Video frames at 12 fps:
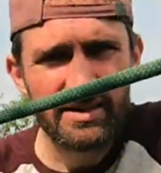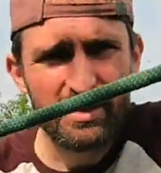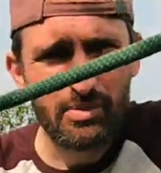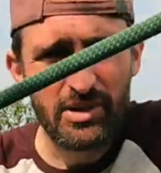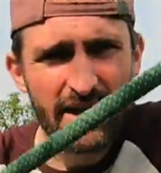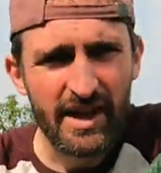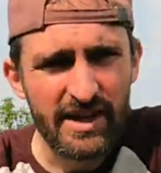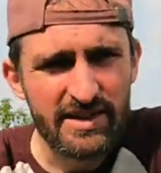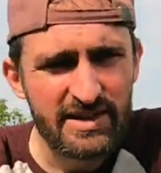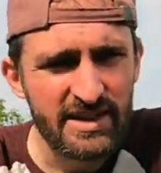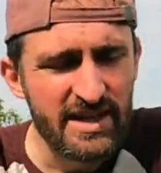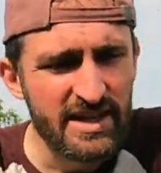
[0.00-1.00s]
into
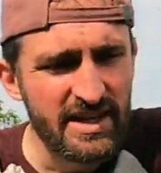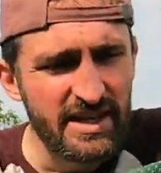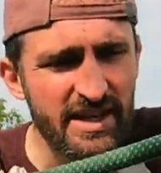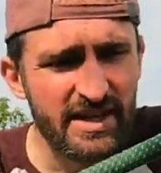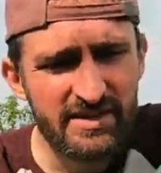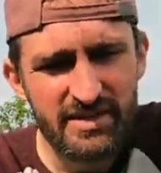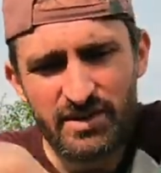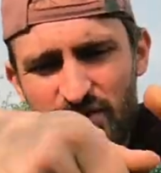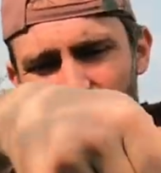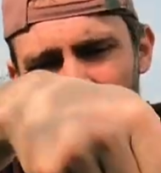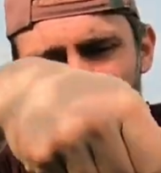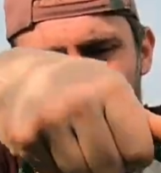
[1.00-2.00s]
place
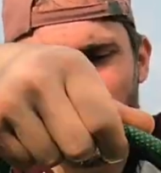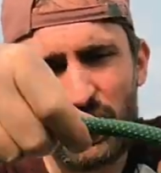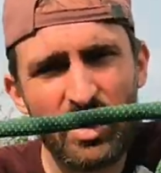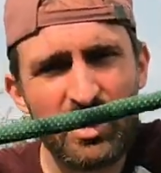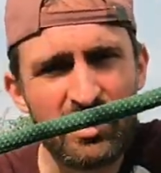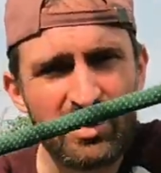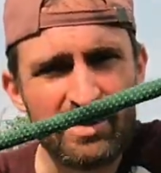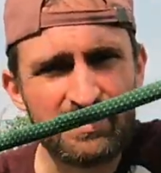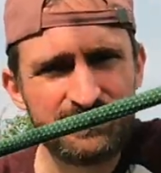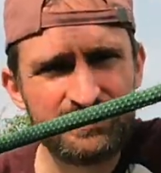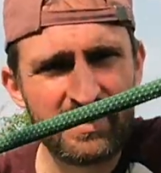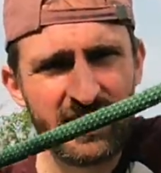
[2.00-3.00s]
into this coil.
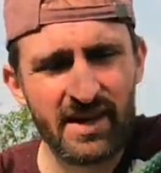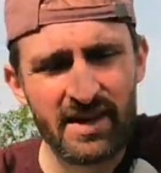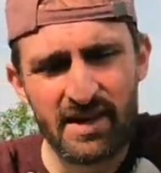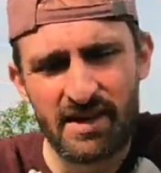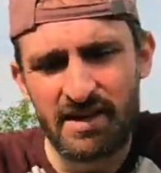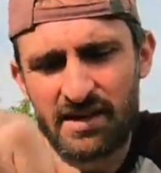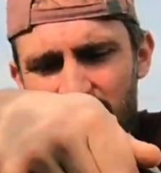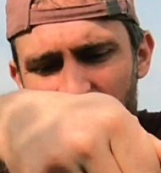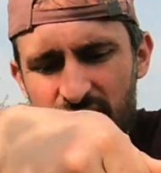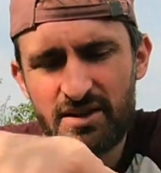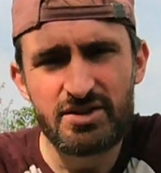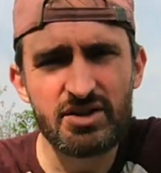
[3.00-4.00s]

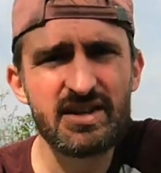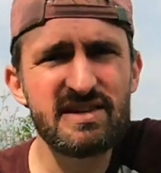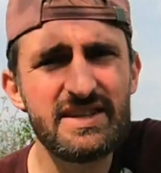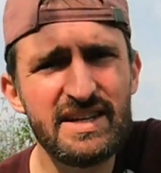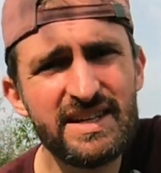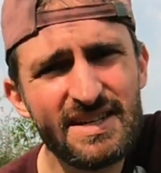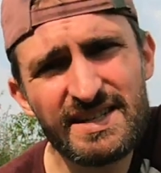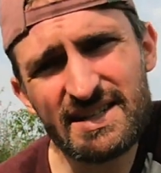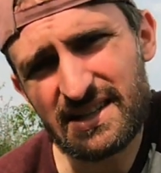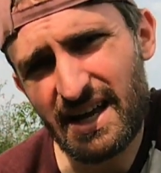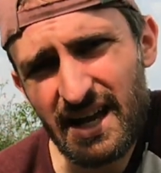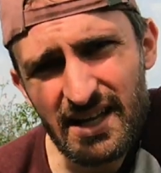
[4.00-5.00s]
So this is
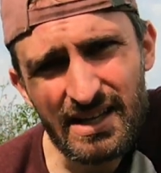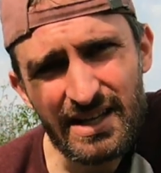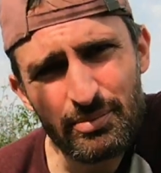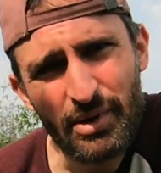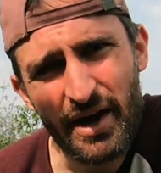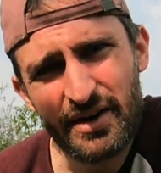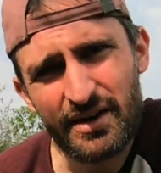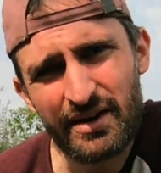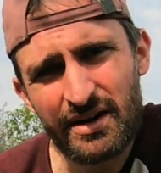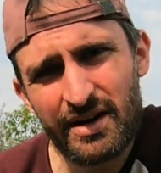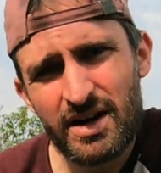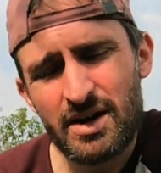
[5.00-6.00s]
slightly
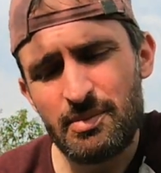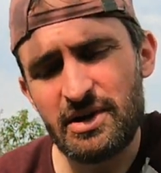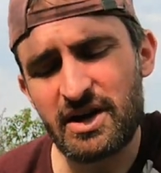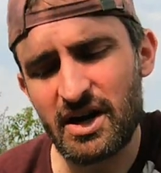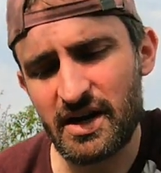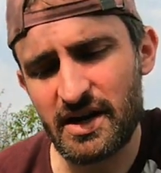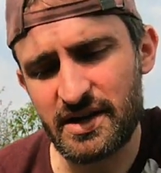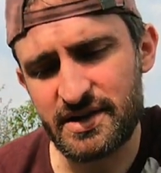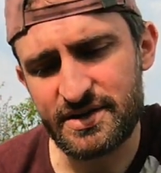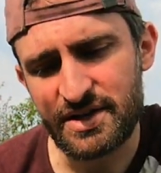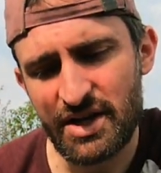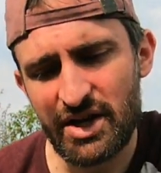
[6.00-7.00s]
better
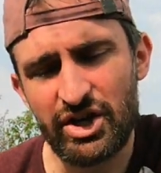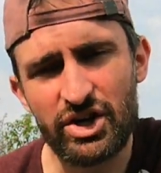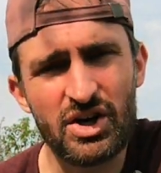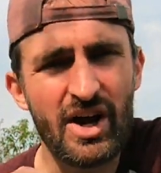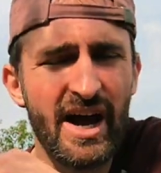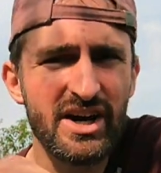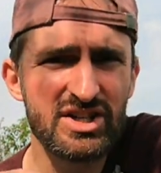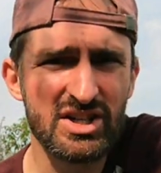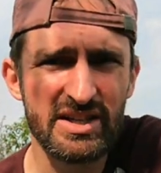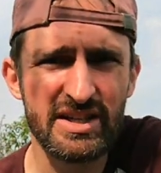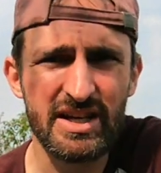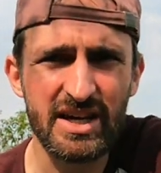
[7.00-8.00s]
because you're
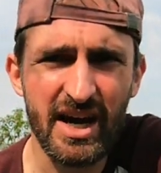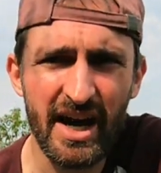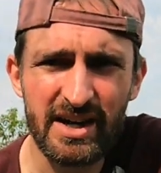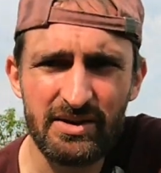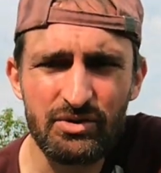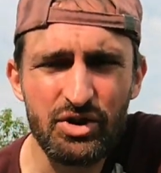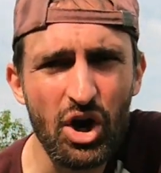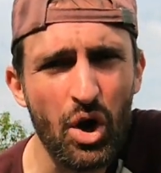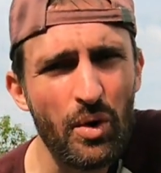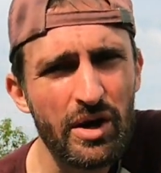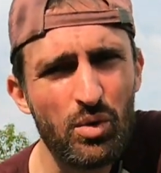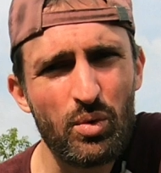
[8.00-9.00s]
actually kind of
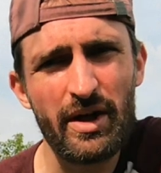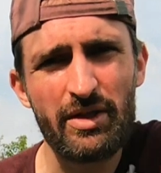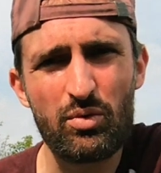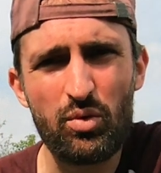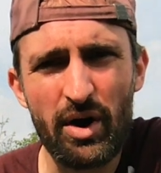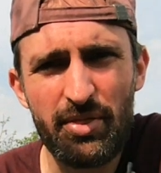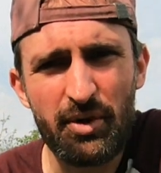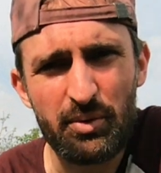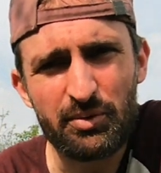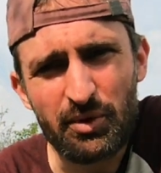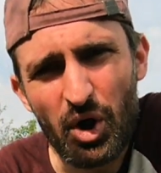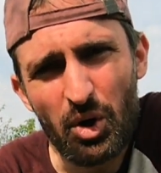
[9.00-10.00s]
going with what the
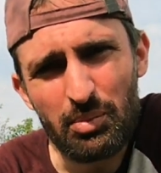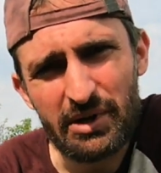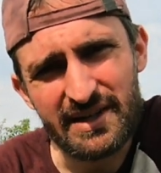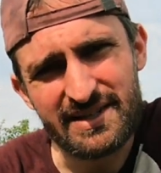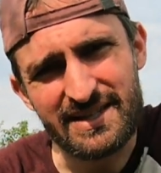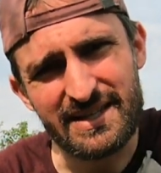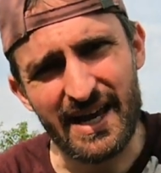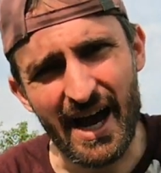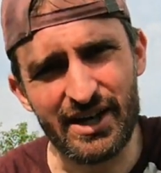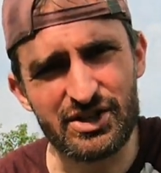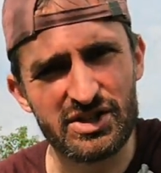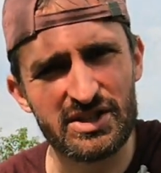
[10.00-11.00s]
rope is
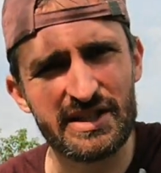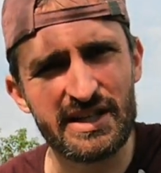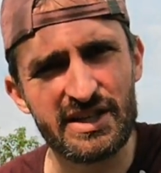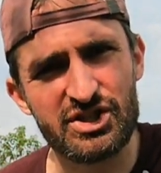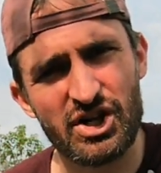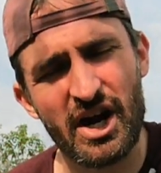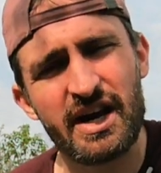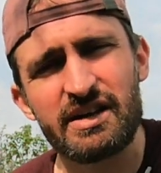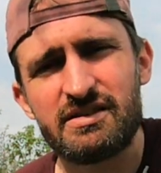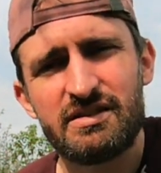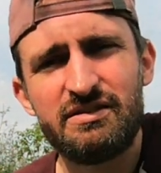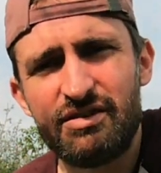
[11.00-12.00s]
naturally
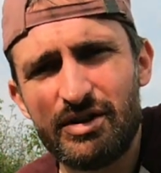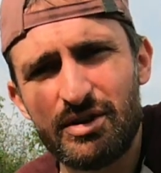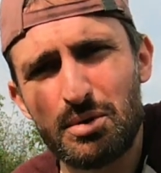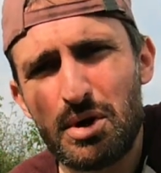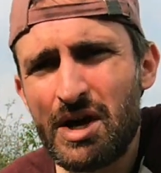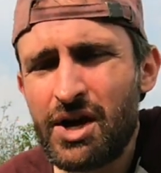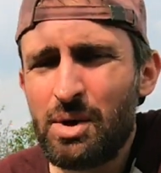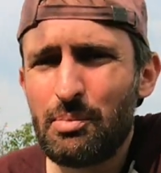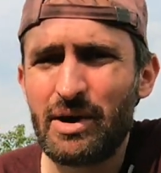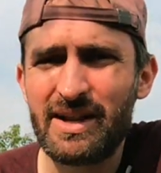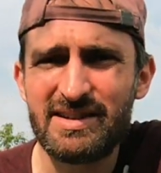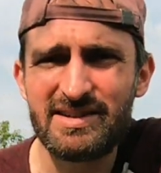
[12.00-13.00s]
trying to do,
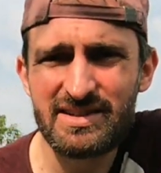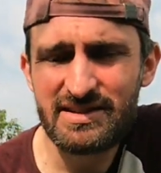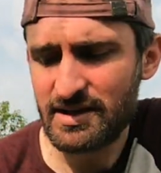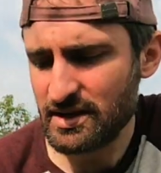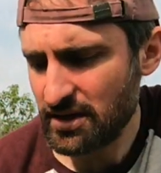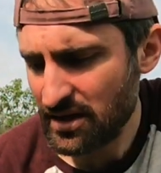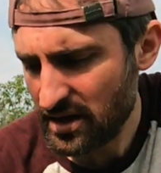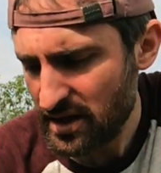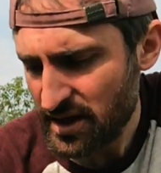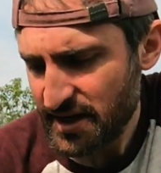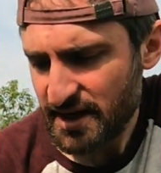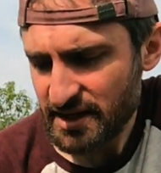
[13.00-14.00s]
but it still
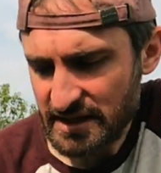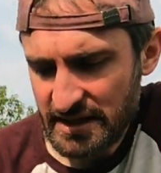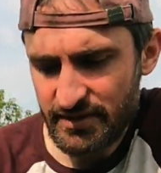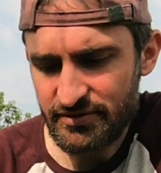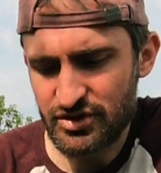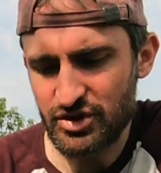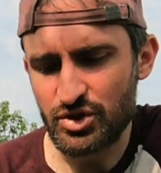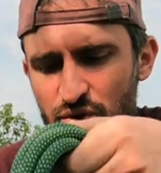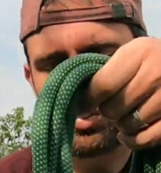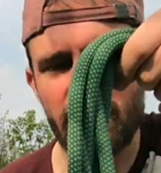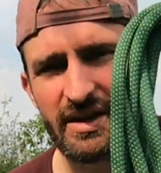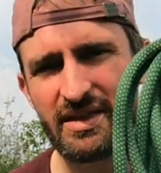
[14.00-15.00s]
leaves you
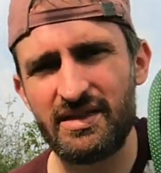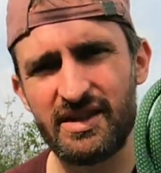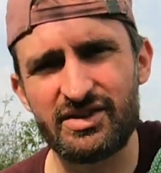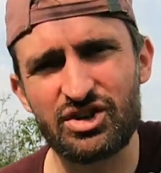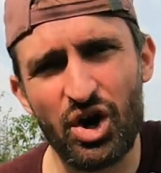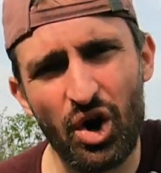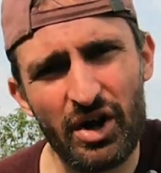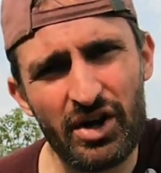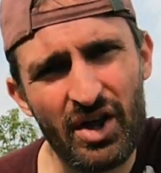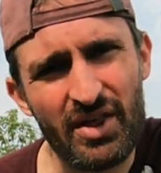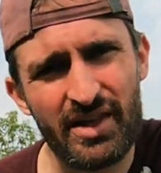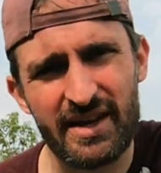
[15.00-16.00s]
with this
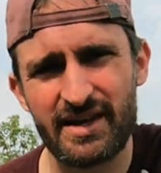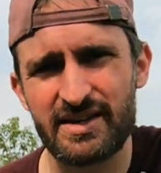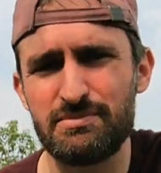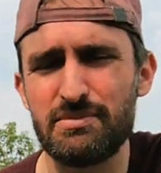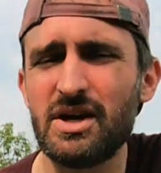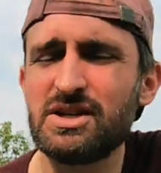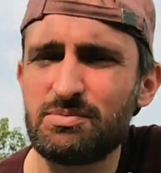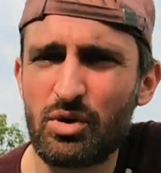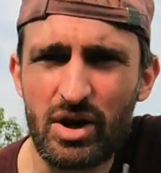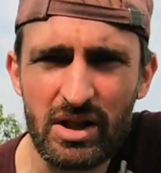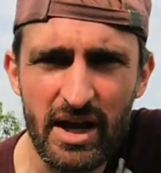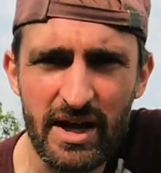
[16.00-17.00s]
coil that is much
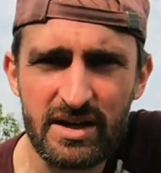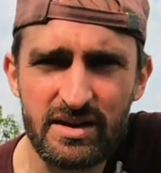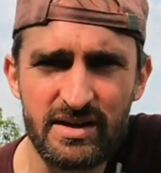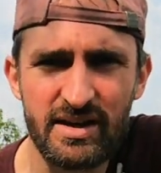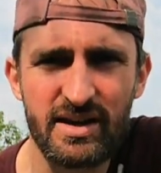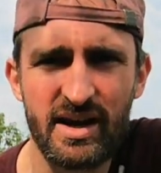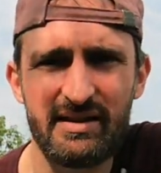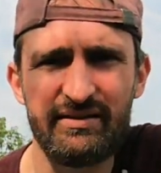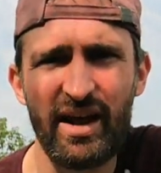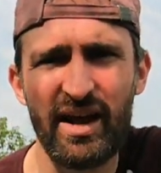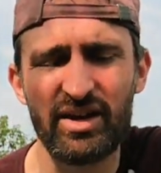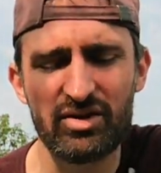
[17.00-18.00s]
more likely to get
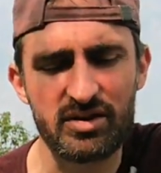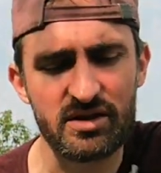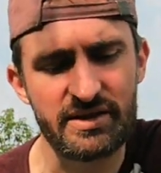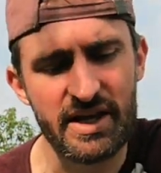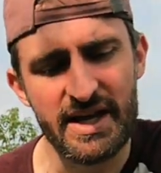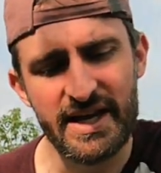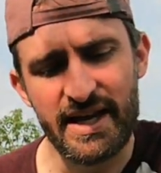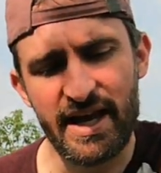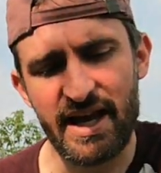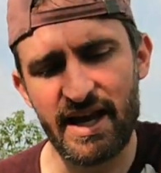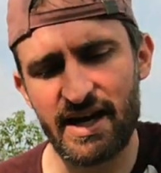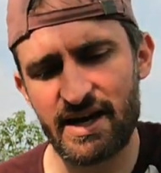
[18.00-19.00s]
tangled
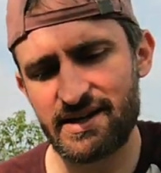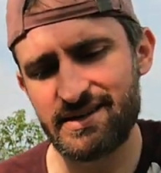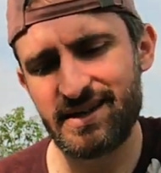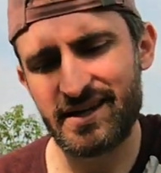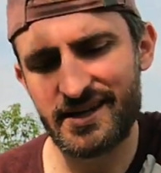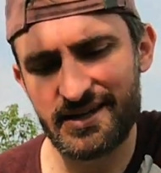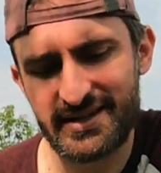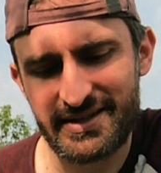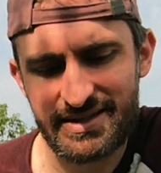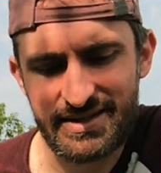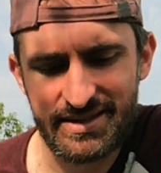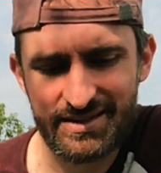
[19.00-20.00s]
and
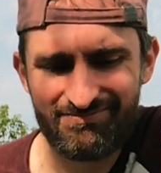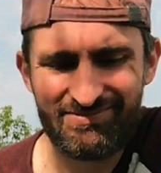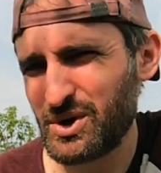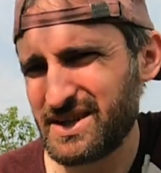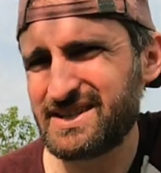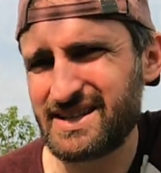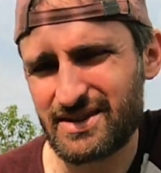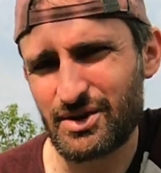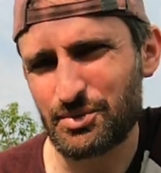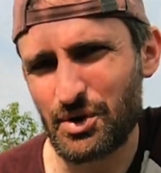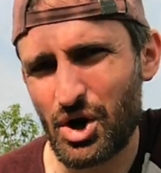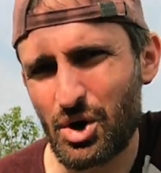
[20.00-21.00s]
is twisting
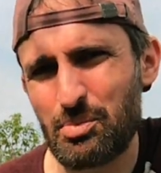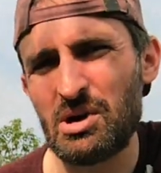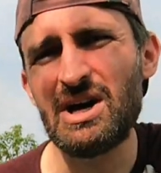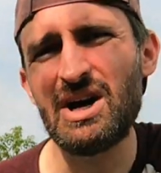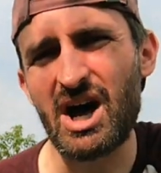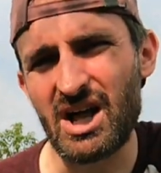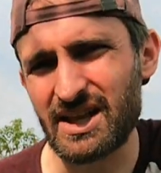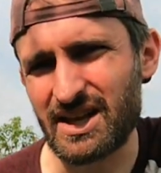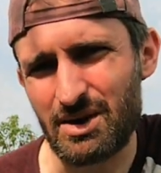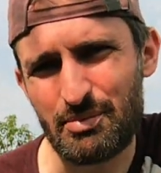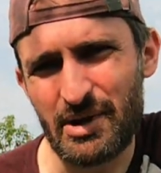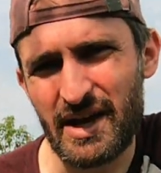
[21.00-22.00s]
the rope a
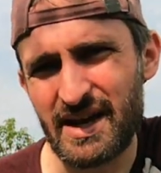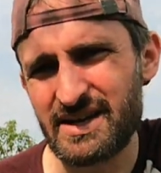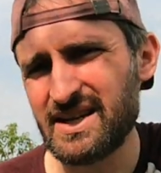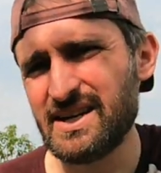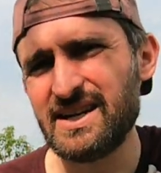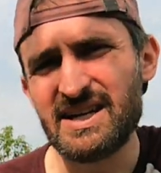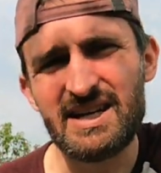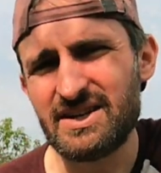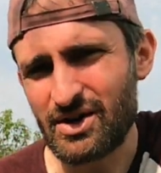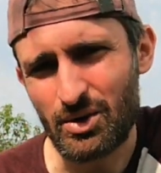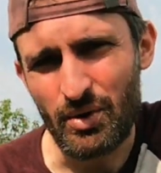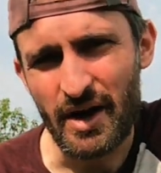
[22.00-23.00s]
little bit
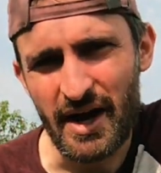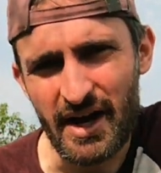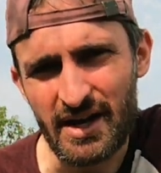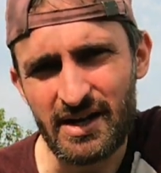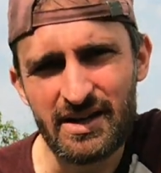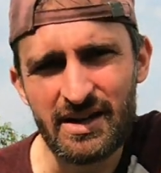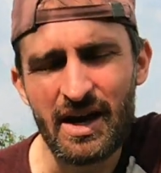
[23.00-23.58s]
either way.